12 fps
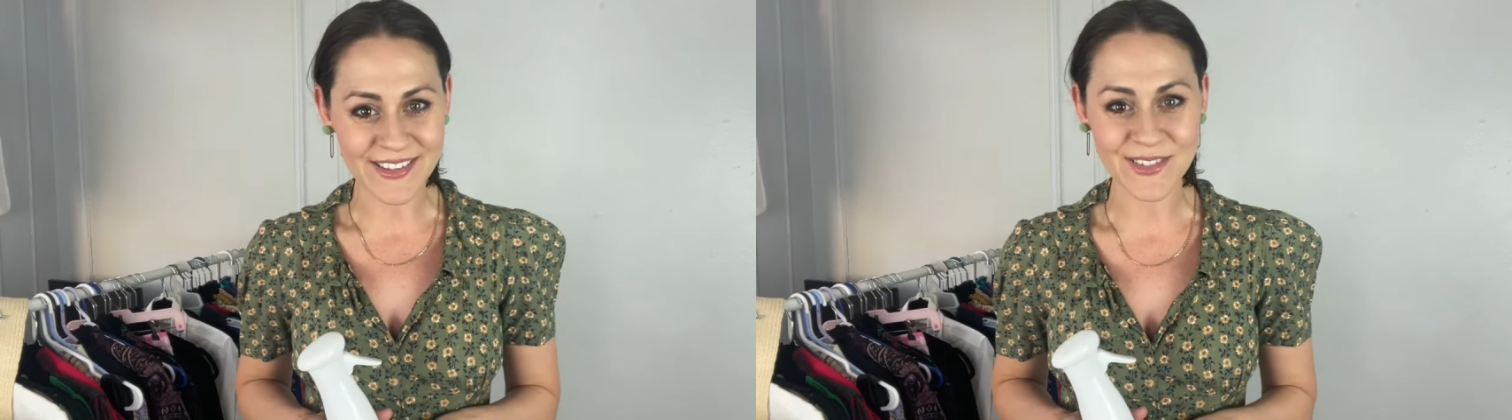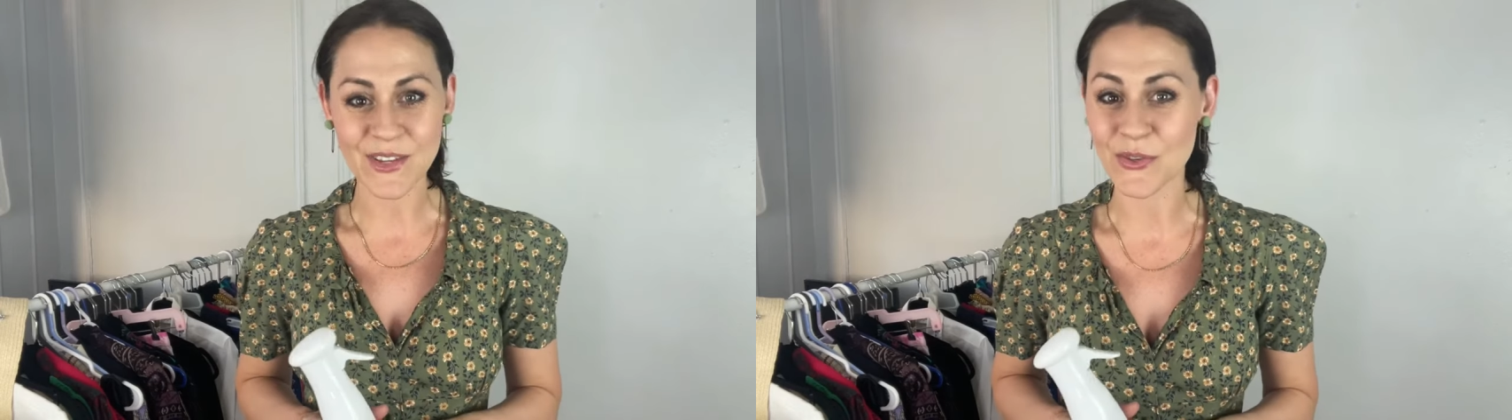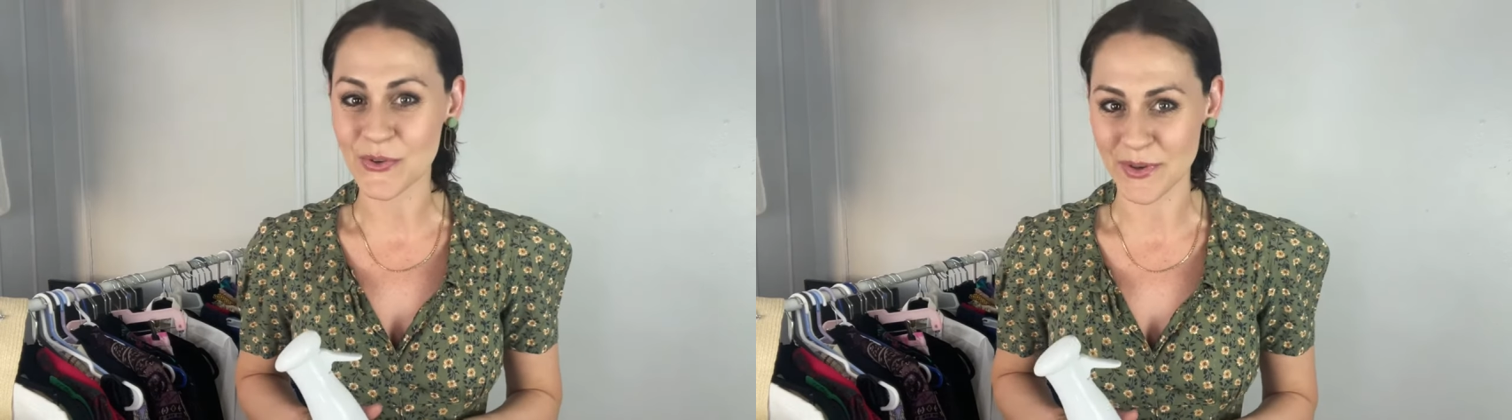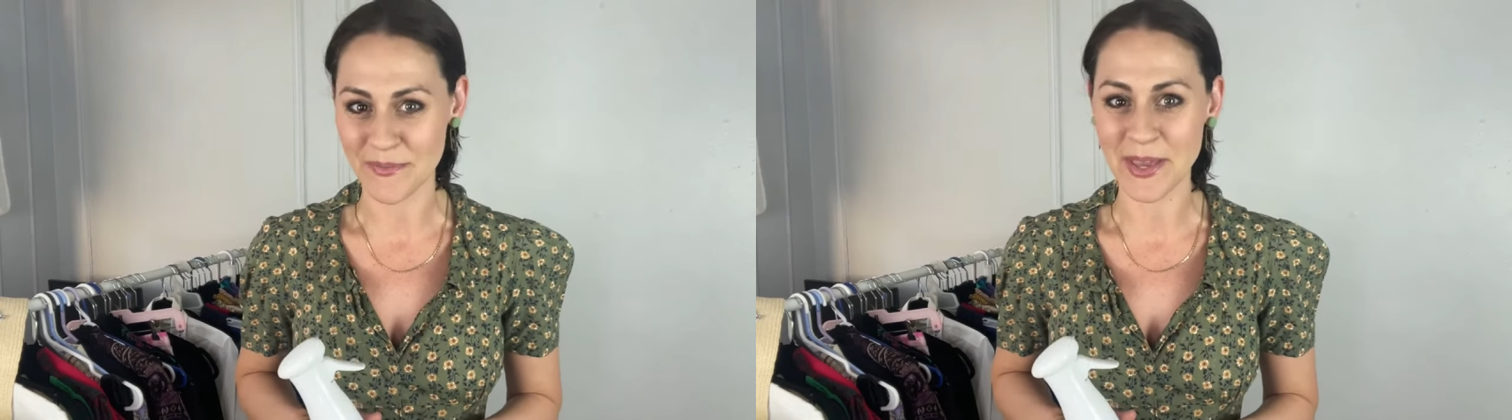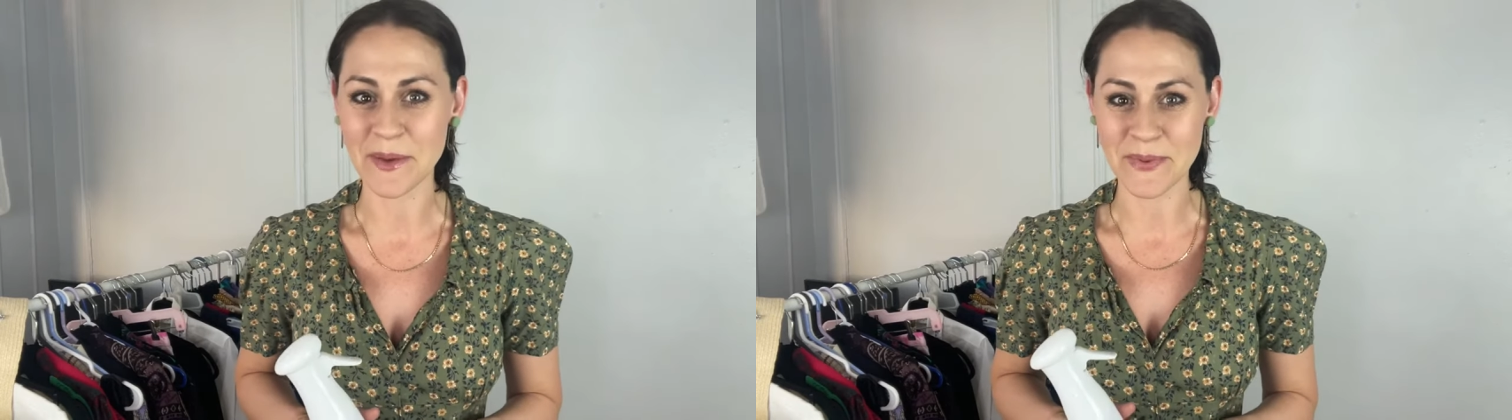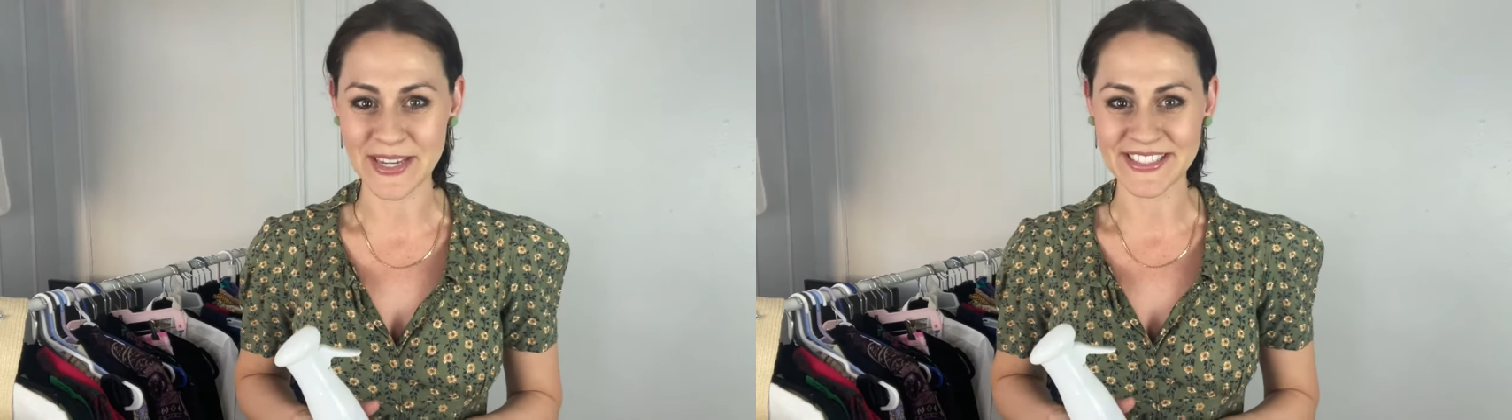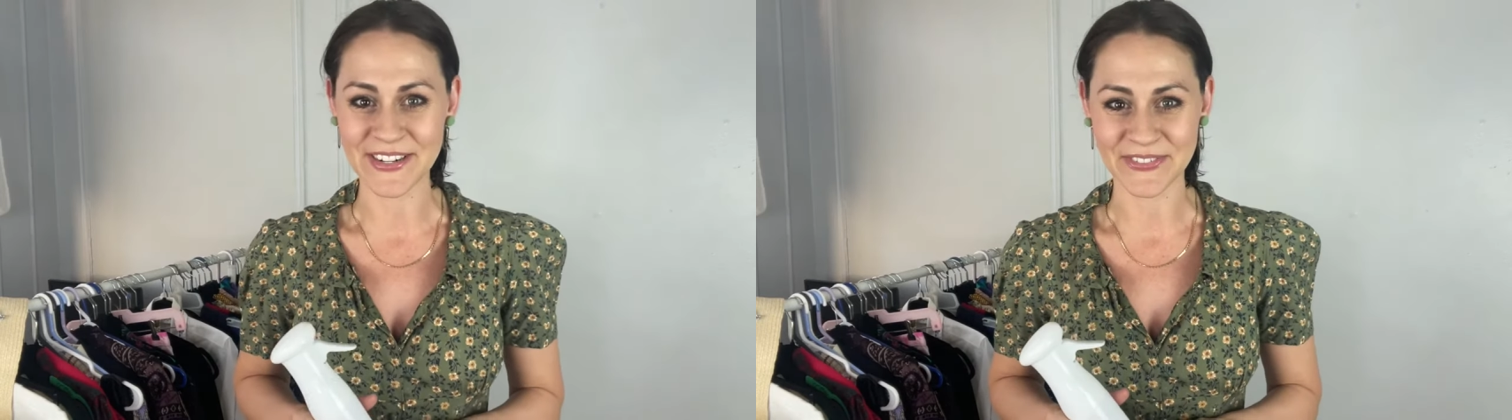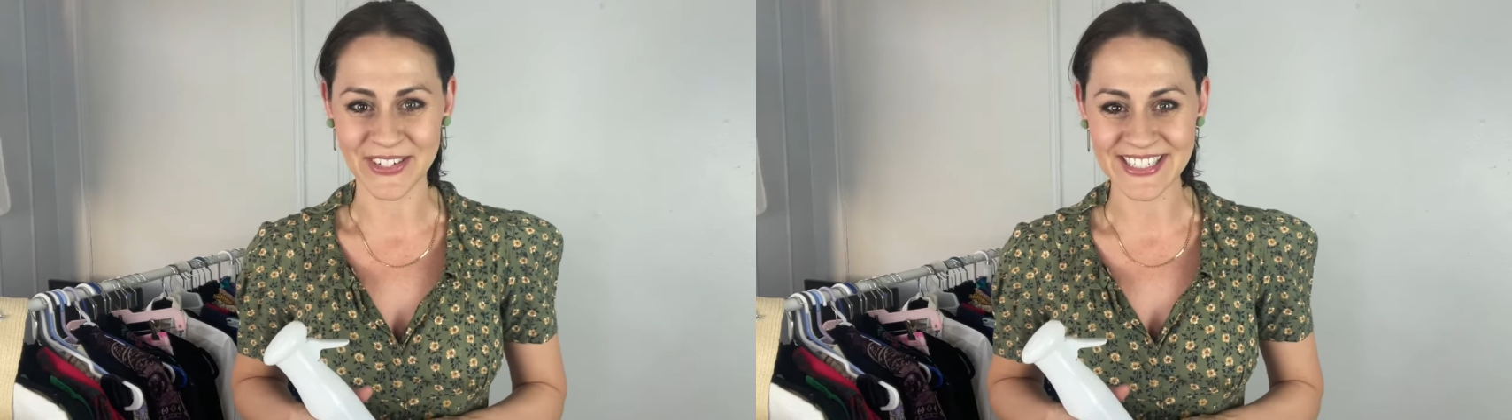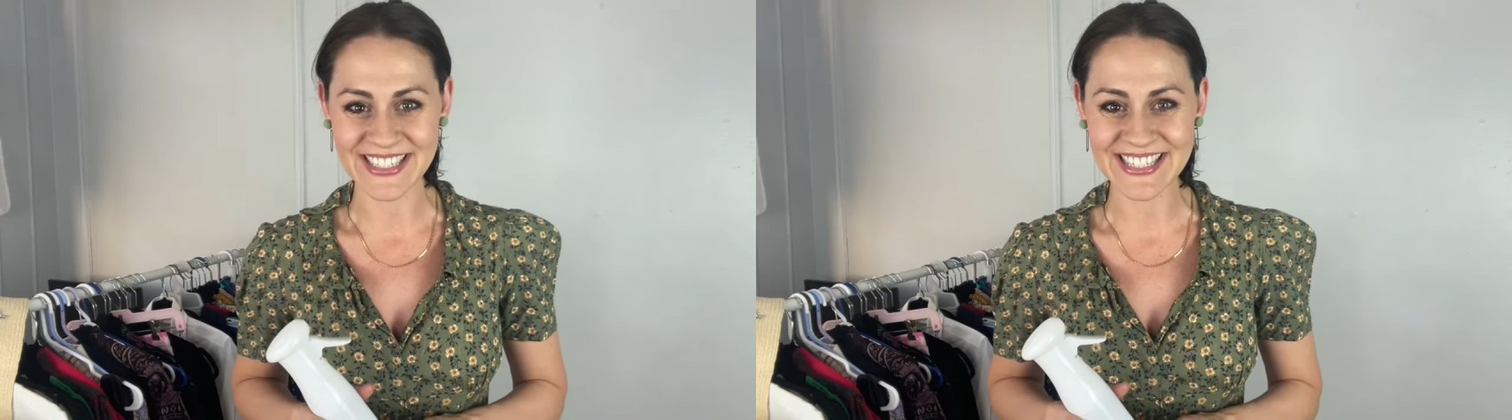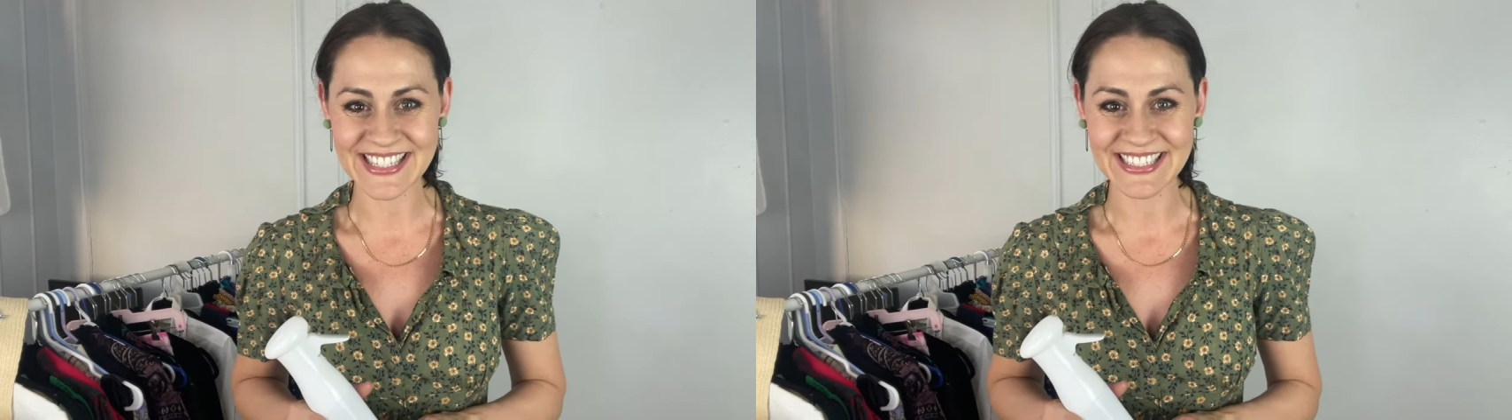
you can make a big difference.